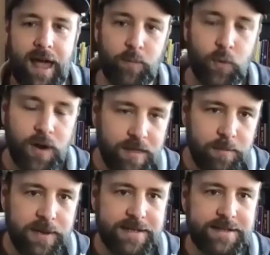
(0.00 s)
And one
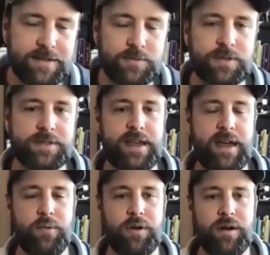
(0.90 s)
of the pieces was
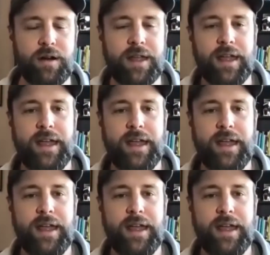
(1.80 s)
that work.